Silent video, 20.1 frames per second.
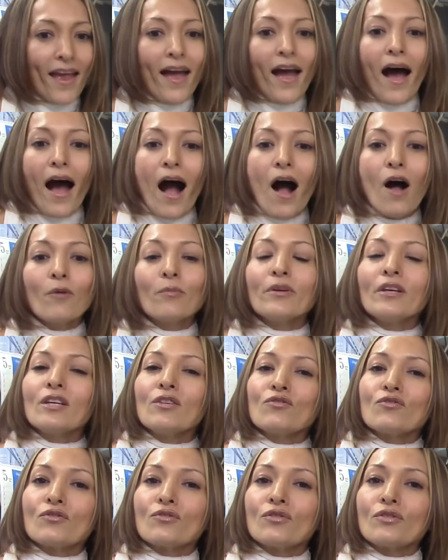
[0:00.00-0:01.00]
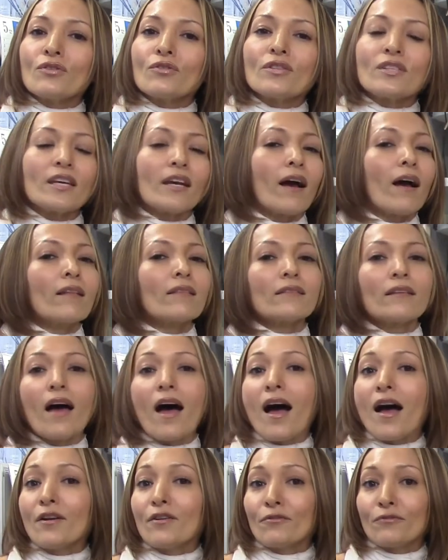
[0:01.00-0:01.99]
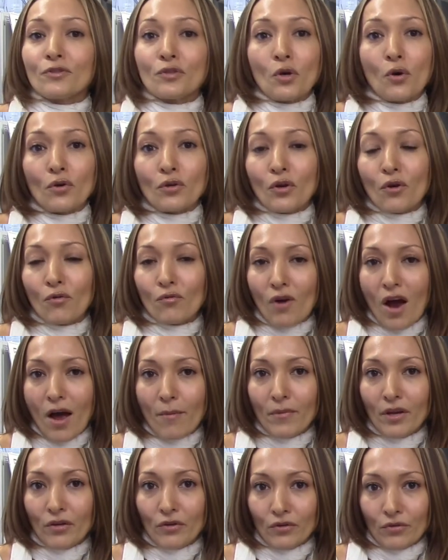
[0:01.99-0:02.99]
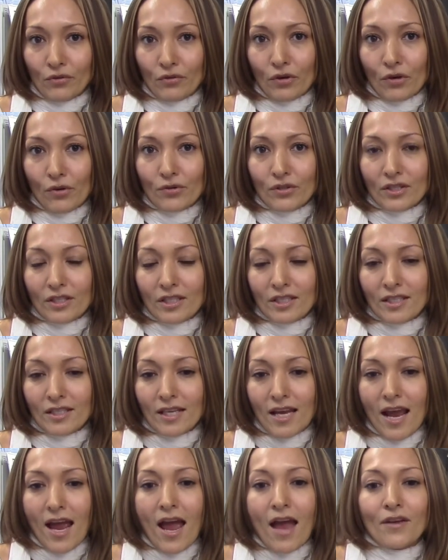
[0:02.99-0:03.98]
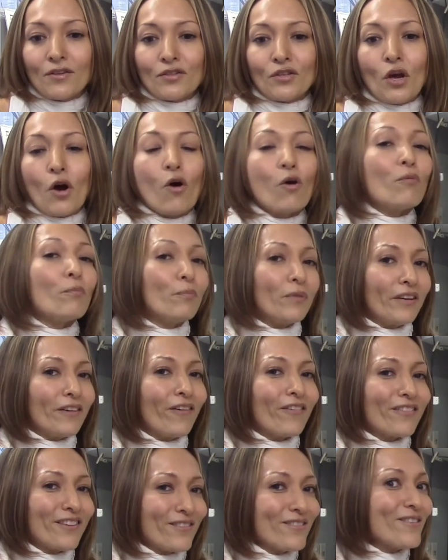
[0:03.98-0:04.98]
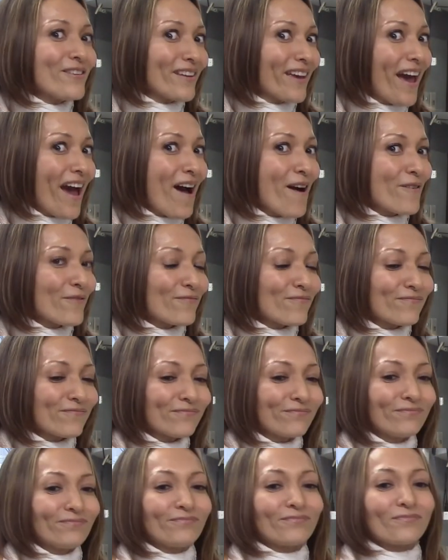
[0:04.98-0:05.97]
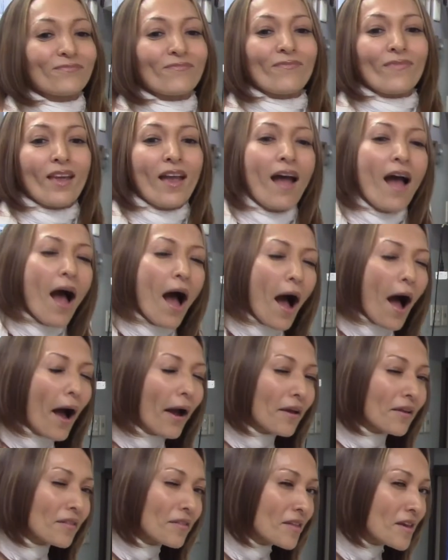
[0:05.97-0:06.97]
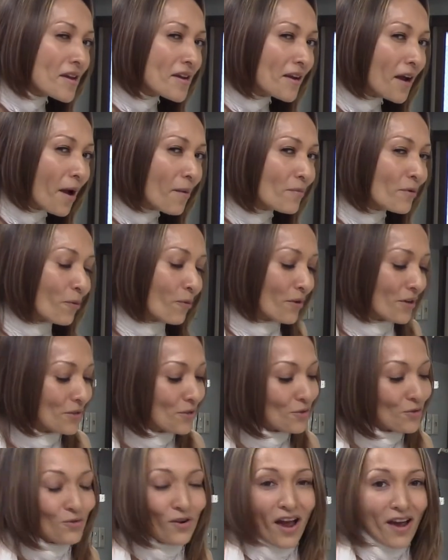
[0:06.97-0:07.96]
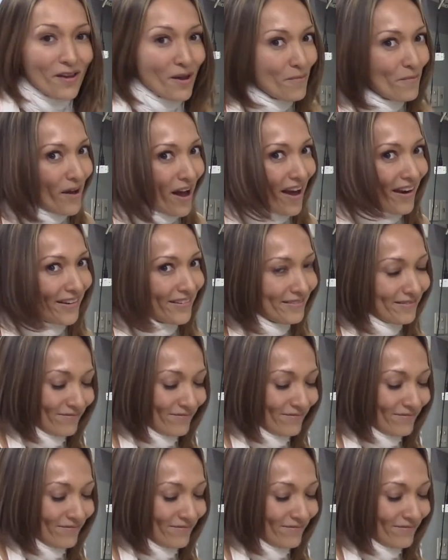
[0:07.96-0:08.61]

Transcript: I'll be introducing a lot of Tokyo ramen noodles, so be on the lookout. I think I'm going to try a bite.